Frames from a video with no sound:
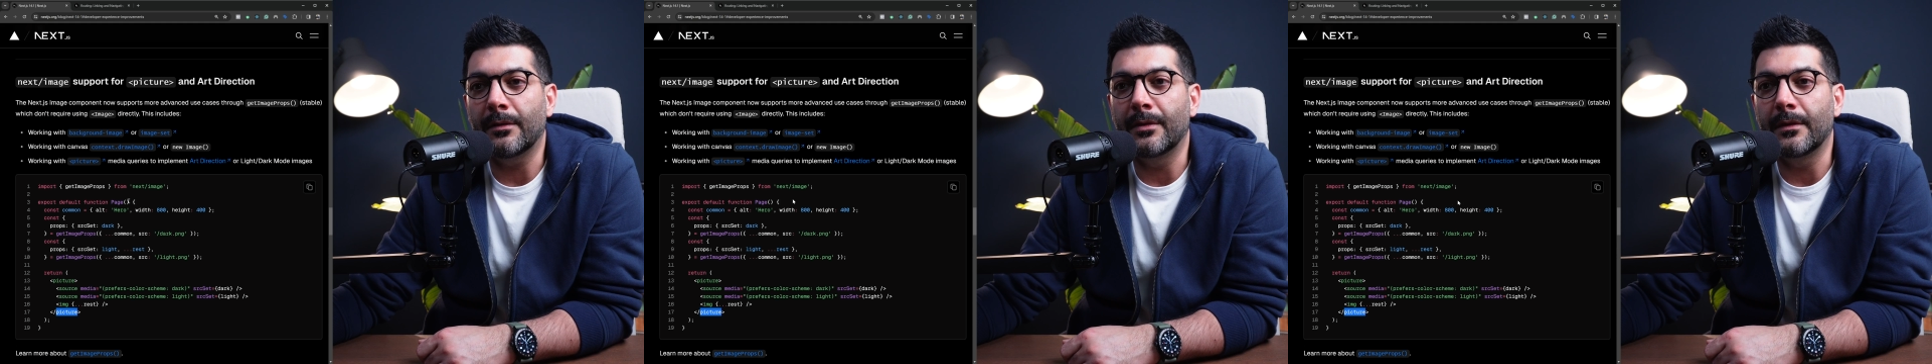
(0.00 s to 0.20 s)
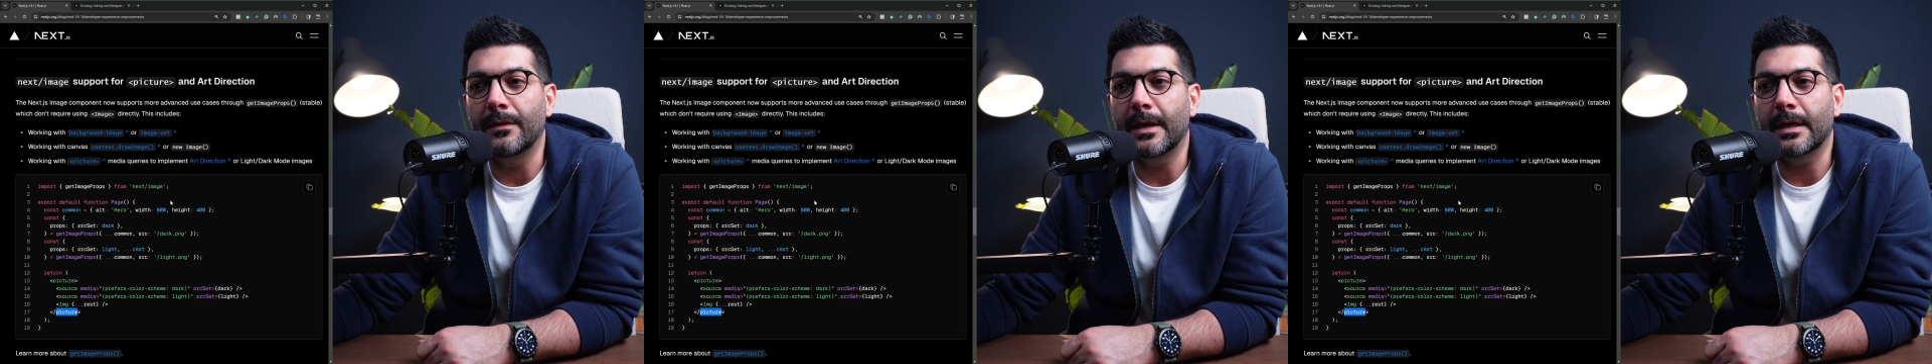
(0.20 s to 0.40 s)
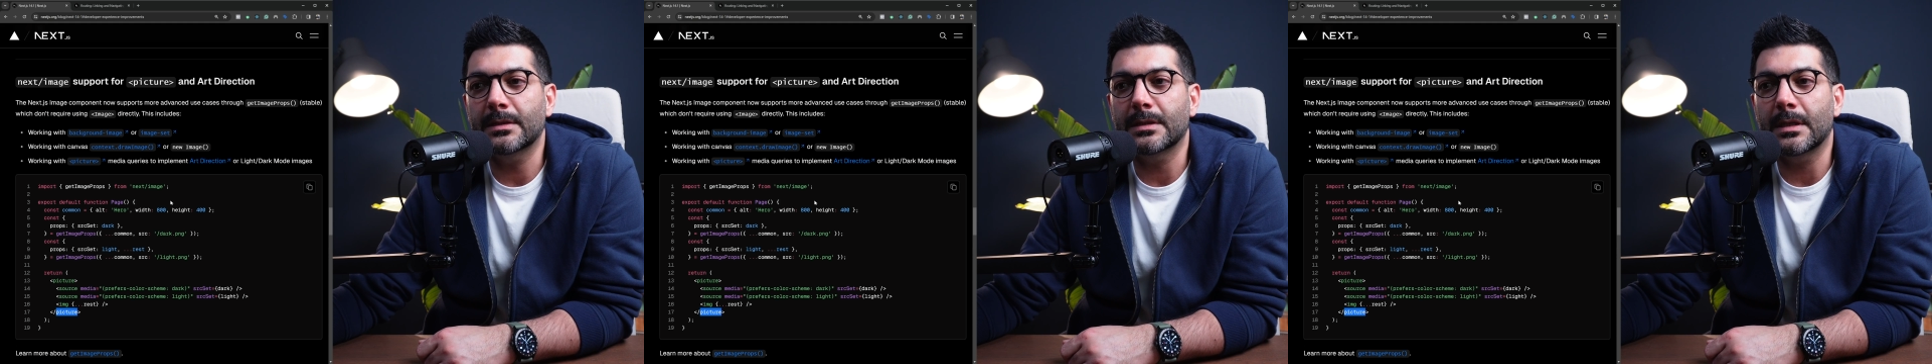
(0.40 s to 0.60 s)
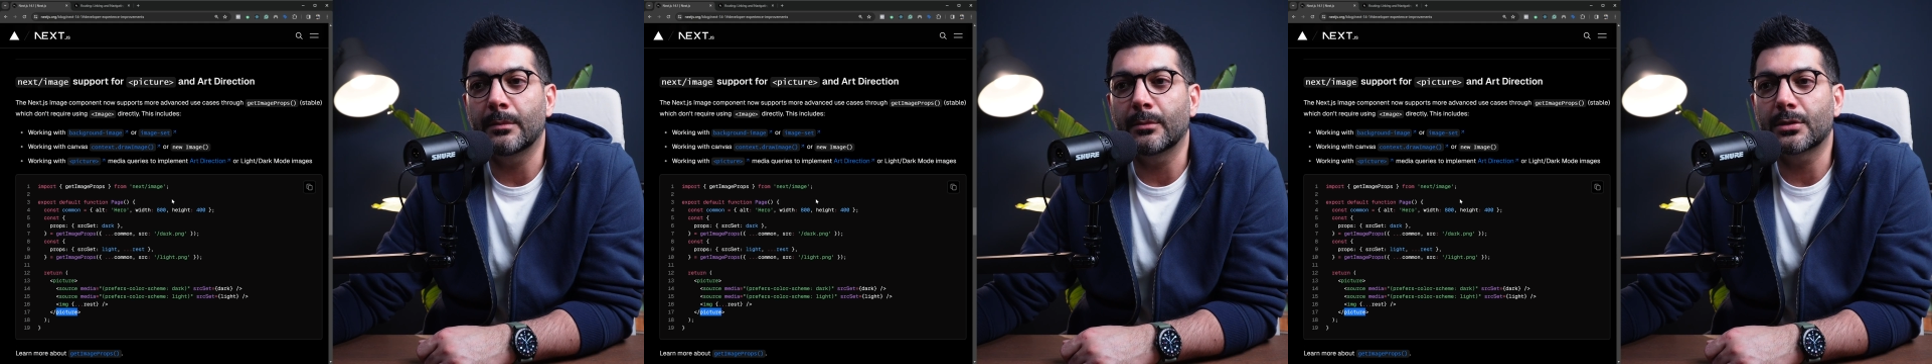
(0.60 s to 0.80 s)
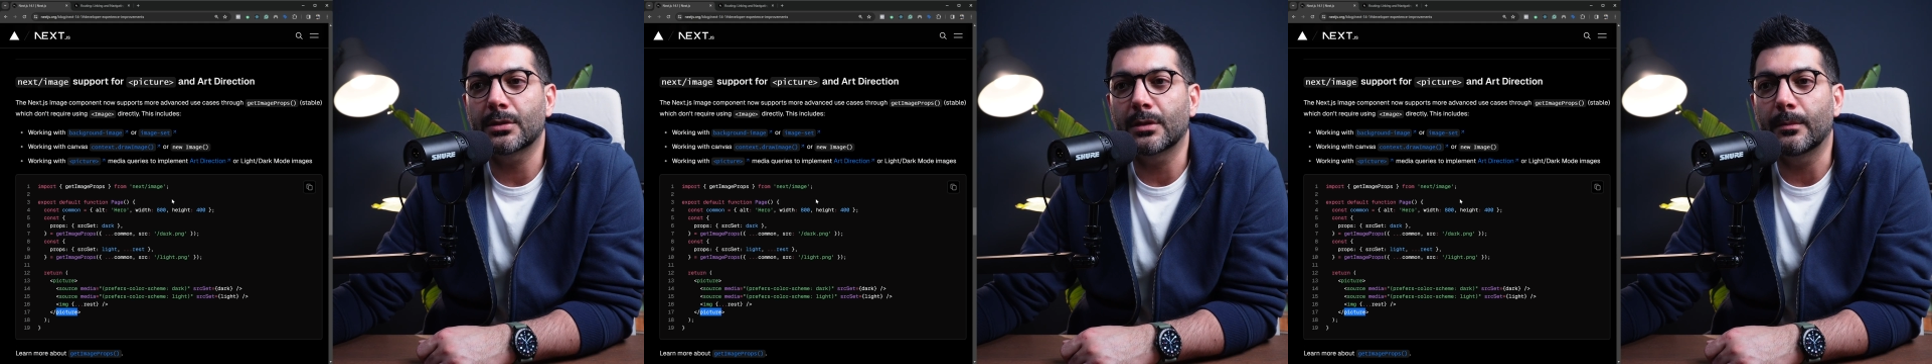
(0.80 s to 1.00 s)
the next
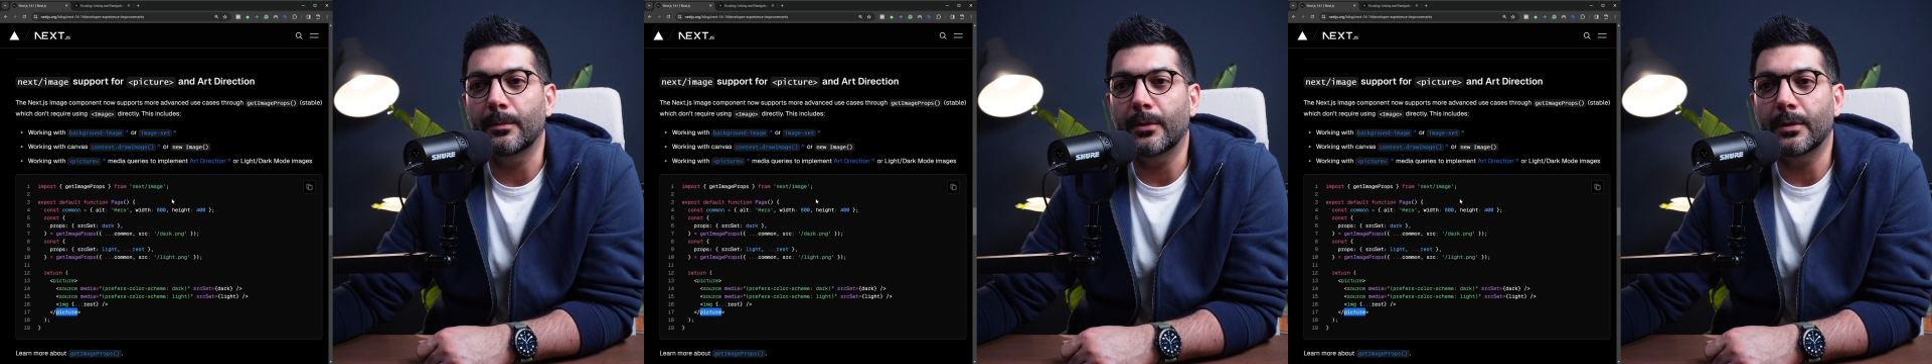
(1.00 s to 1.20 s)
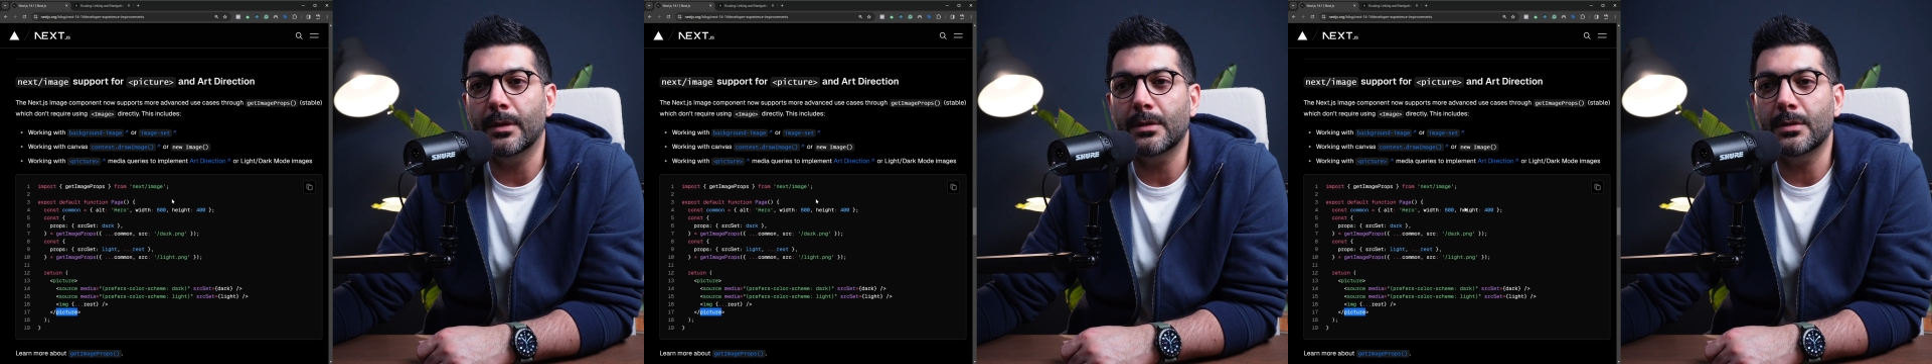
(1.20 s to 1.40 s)
image component.